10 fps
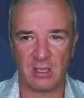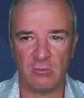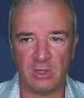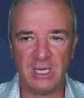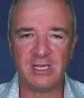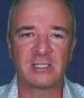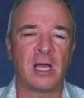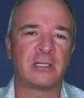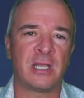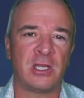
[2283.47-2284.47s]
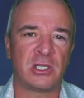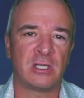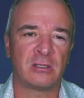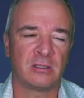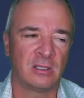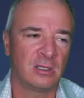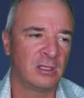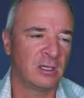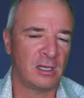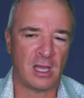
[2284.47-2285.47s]
When he's done teaching,
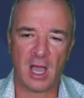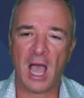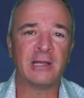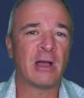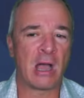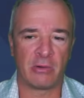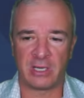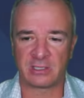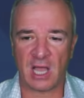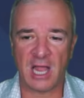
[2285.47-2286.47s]
I know how it is.